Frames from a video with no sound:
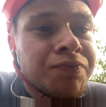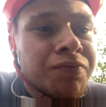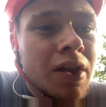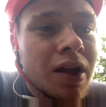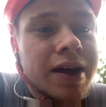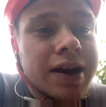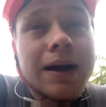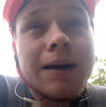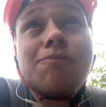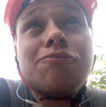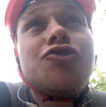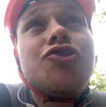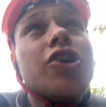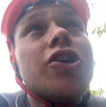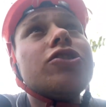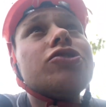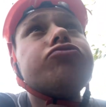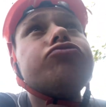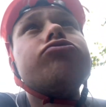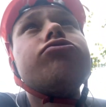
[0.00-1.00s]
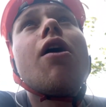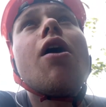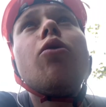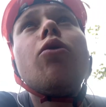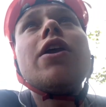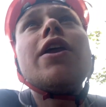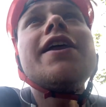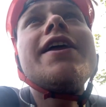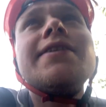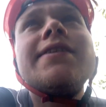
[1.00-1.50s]
And I'm just
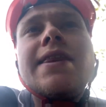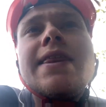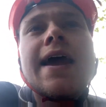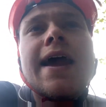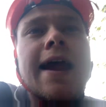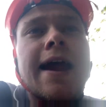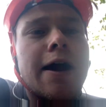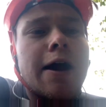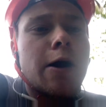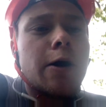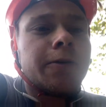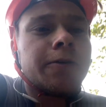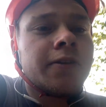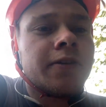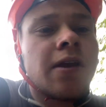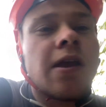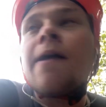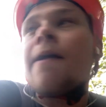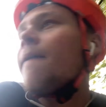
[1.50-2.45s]
rolling into the house.